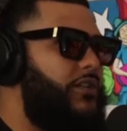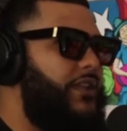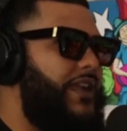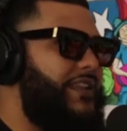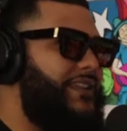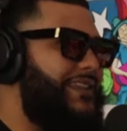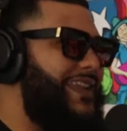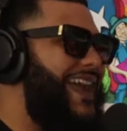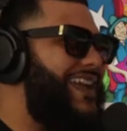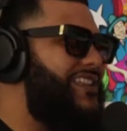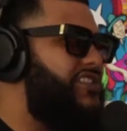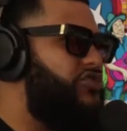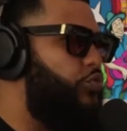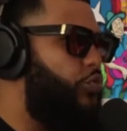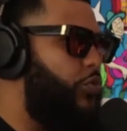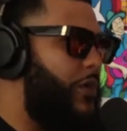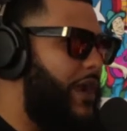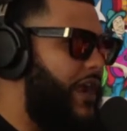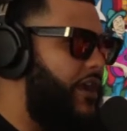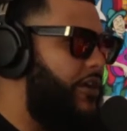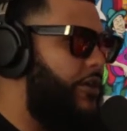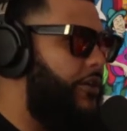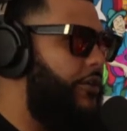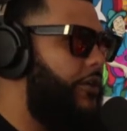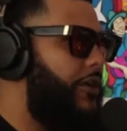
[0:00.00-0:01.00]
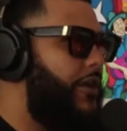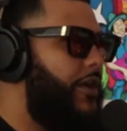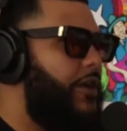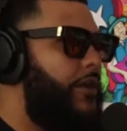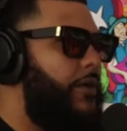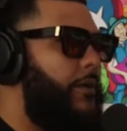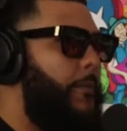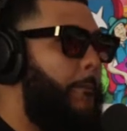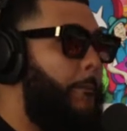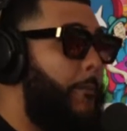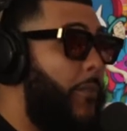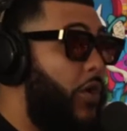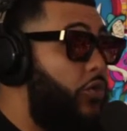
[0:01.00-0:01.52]
Like that's where
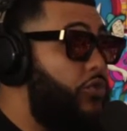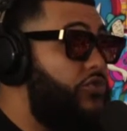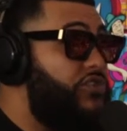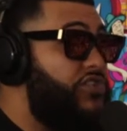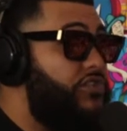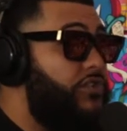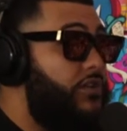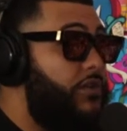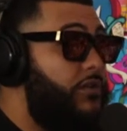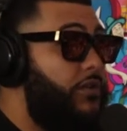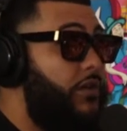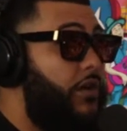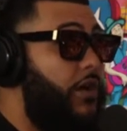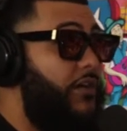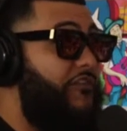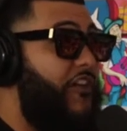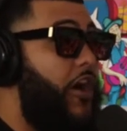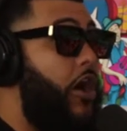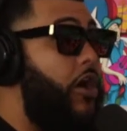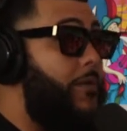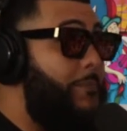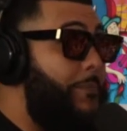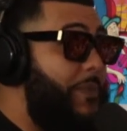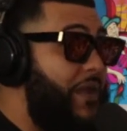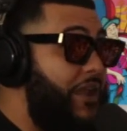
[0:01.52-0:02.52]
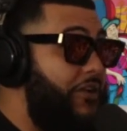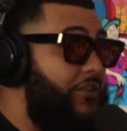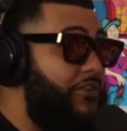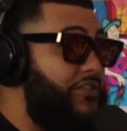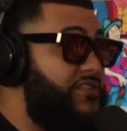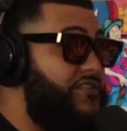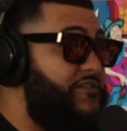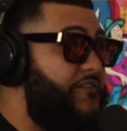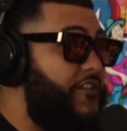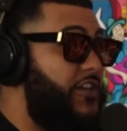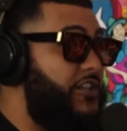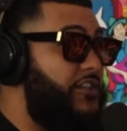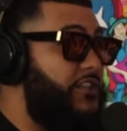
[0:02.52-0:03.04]
most of our
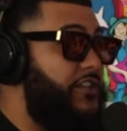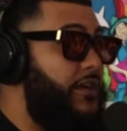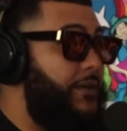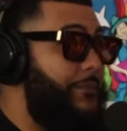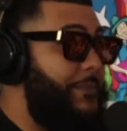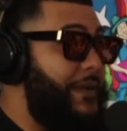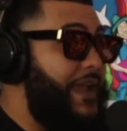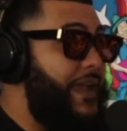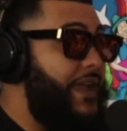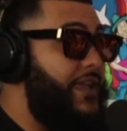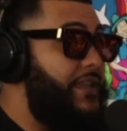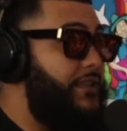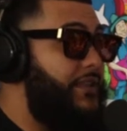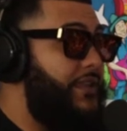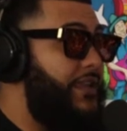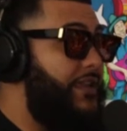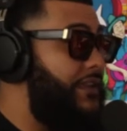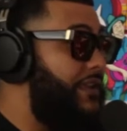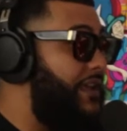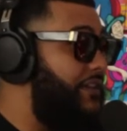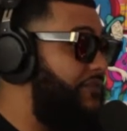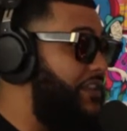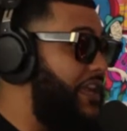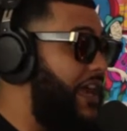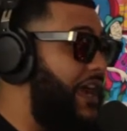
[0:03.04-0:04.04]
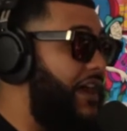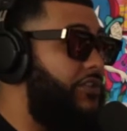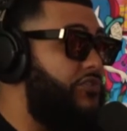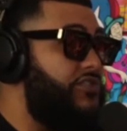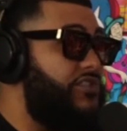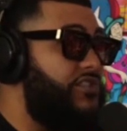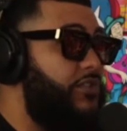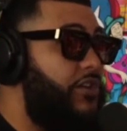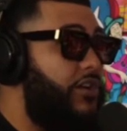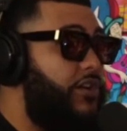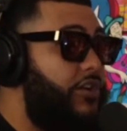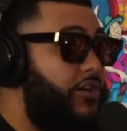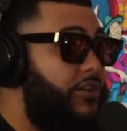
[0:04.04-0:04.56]
parents fucked up at. They left the
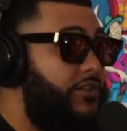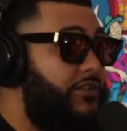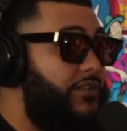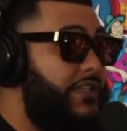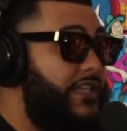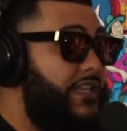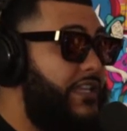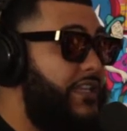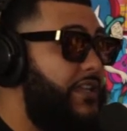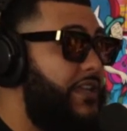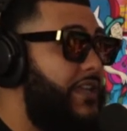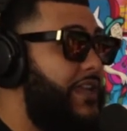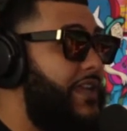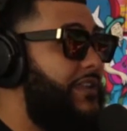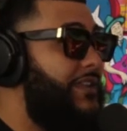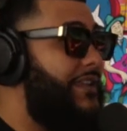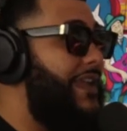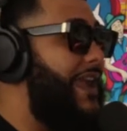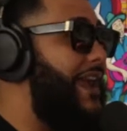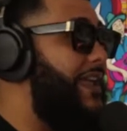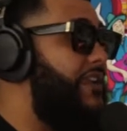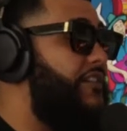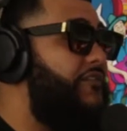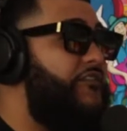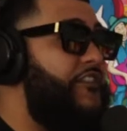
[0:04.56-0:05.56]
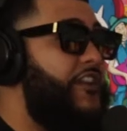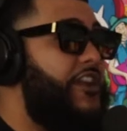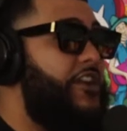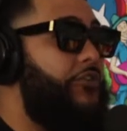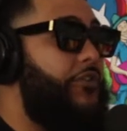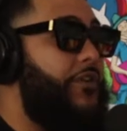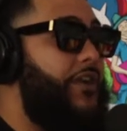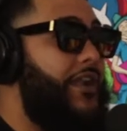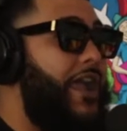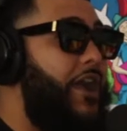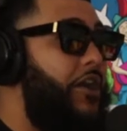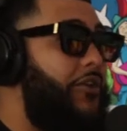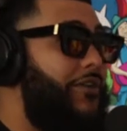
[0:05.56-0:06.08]
house early. They had to
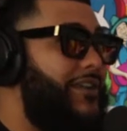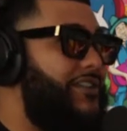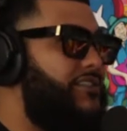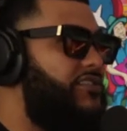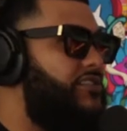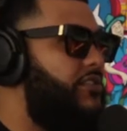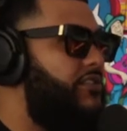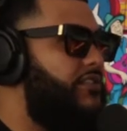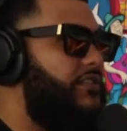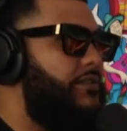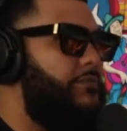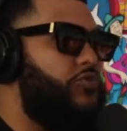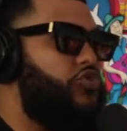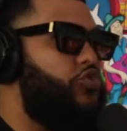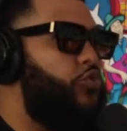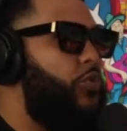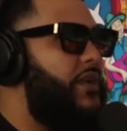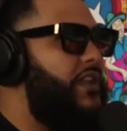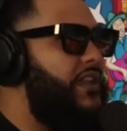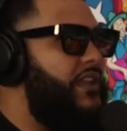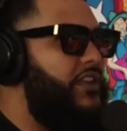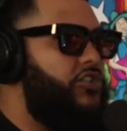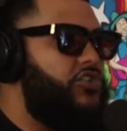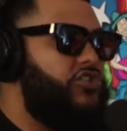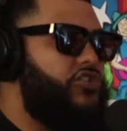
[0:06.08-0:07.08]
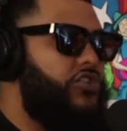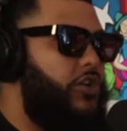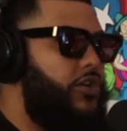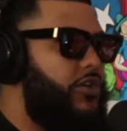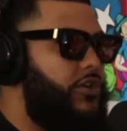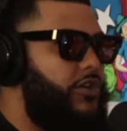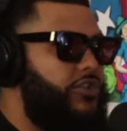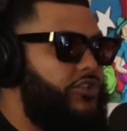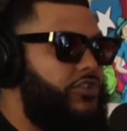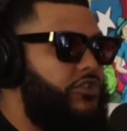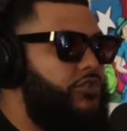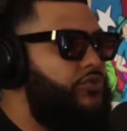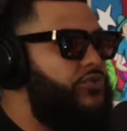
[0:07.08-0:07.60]
figure it out, and it took them twenty years
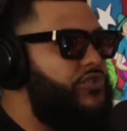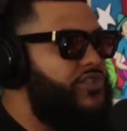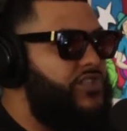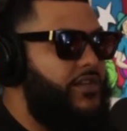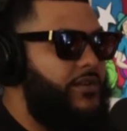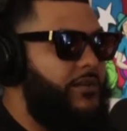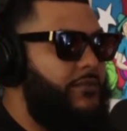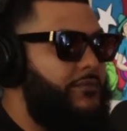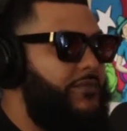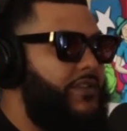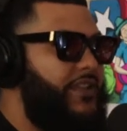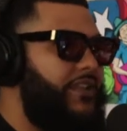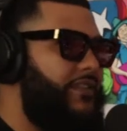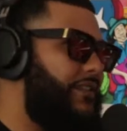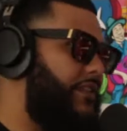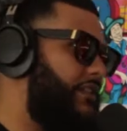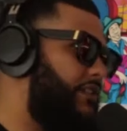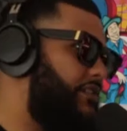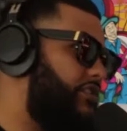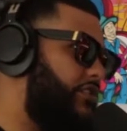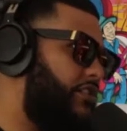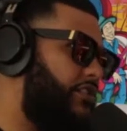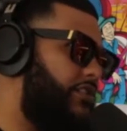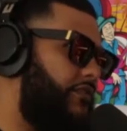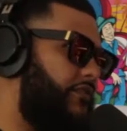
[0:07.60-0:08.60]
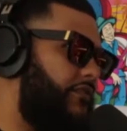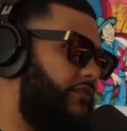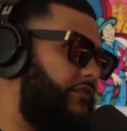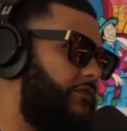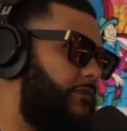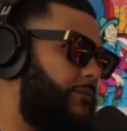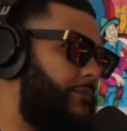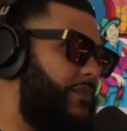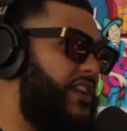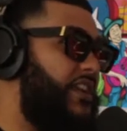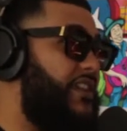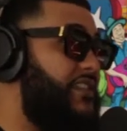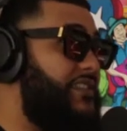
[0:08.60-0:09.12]
longer to do something than they should have
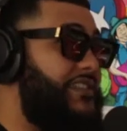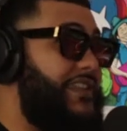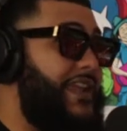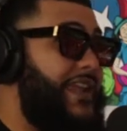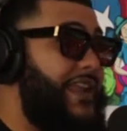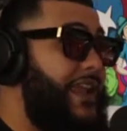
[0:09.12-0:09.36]
because yeah.